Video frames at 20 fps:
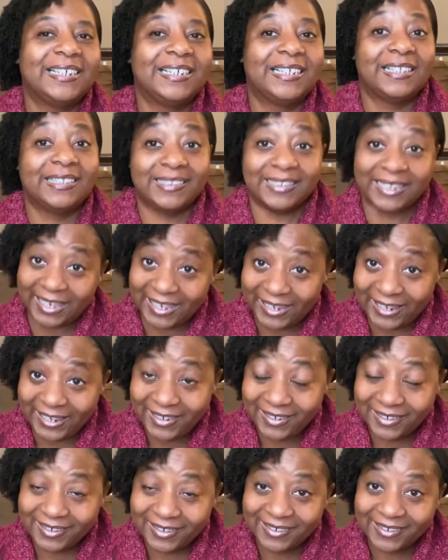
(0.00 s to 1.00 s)

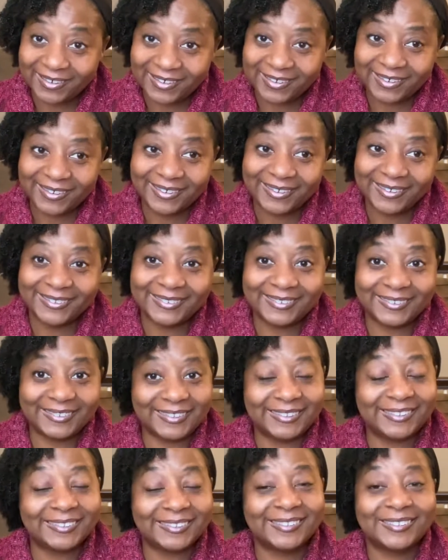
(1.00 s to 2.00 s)
like
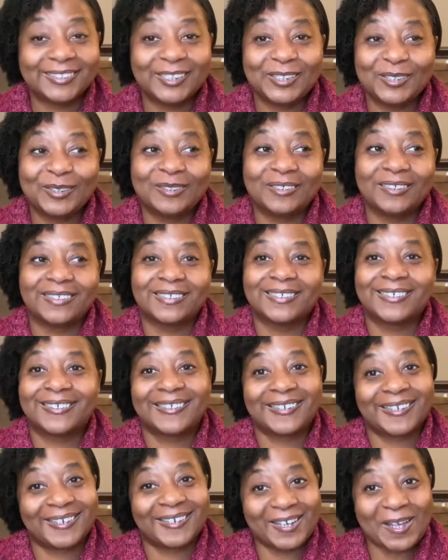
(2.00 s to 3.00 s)
this
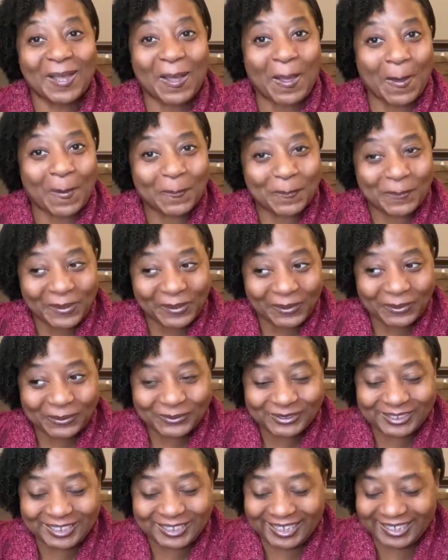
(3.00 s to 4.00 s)

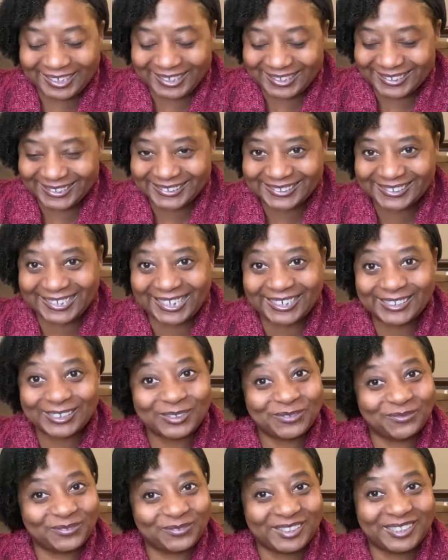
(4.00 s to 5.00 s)
post, like
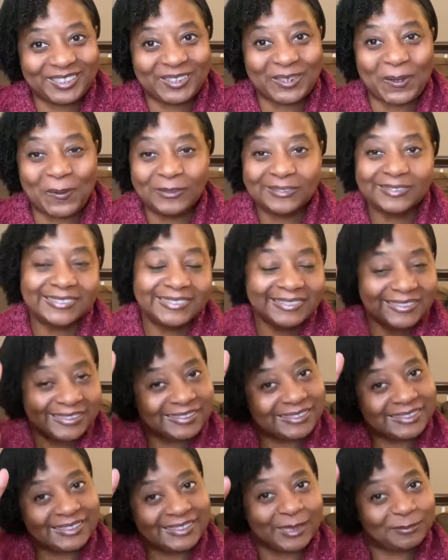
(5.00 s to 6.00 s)
this video, hit
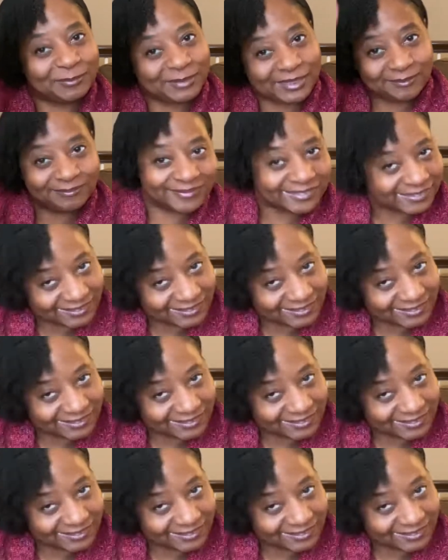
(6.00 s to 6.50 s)
the thumbs up,